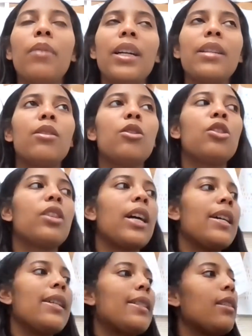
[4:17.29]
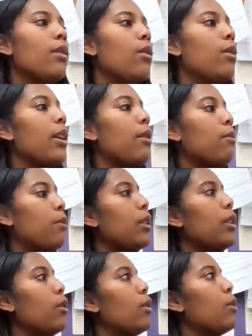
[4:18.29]
But I told you guys that the Lord had
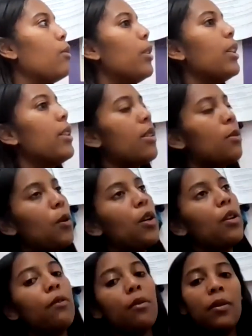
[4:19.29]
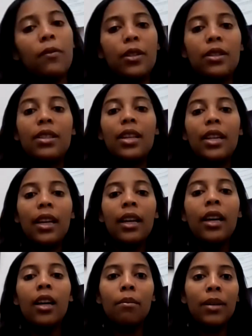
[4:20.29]
really only wanted the spoil from the first
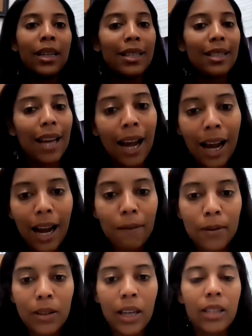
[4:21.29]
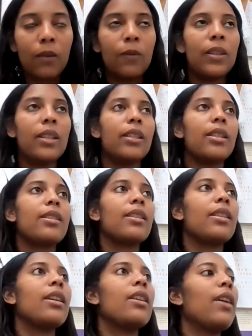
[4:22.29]
city because after they defeated the
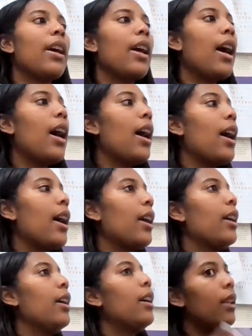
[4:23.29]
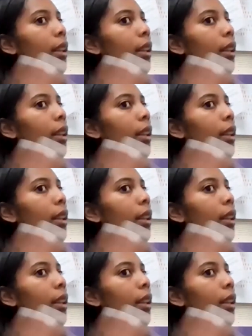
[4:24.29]
city of Ai,